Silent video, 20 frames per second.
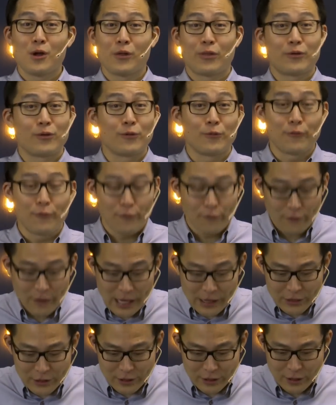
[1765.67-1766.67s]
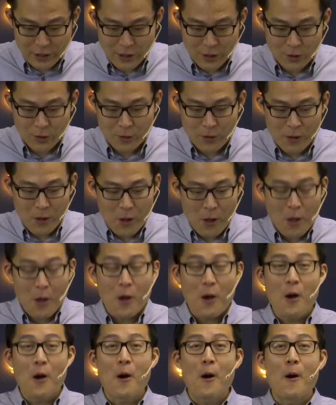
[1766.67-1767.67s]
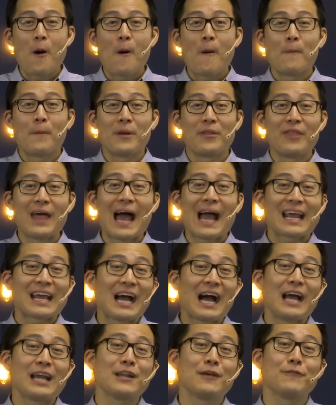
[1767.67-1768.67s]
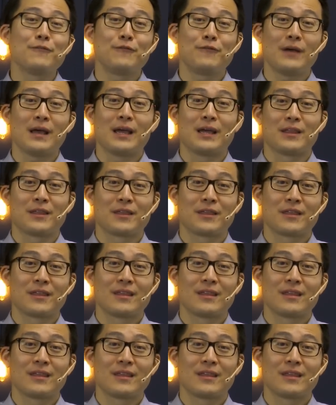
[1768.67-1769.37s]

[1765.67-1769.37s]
through faith alone, but that kind of faith,